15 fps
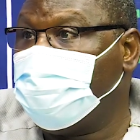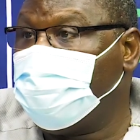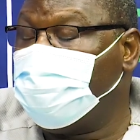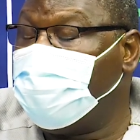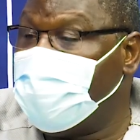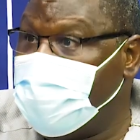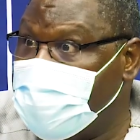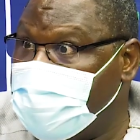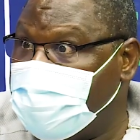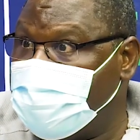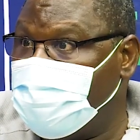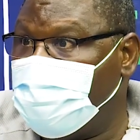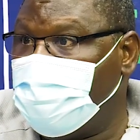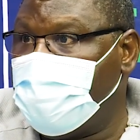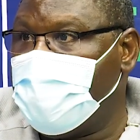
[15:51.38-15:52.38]
to the need
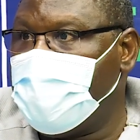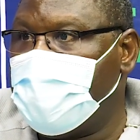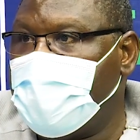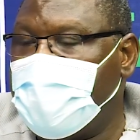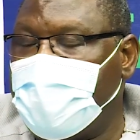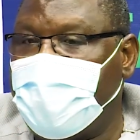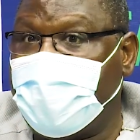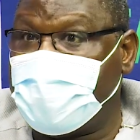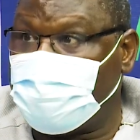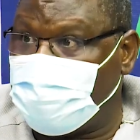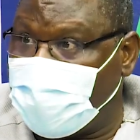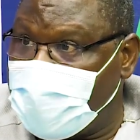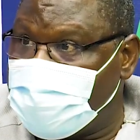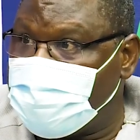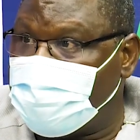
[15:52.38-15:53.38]

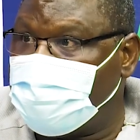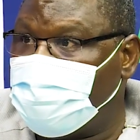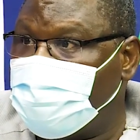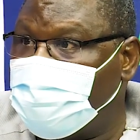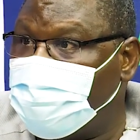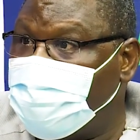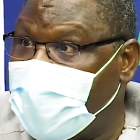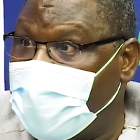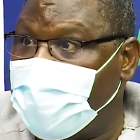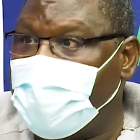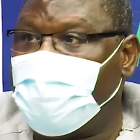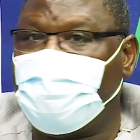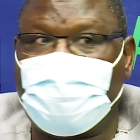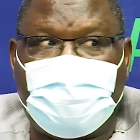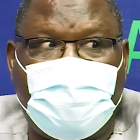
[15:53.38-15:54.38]
expressed by our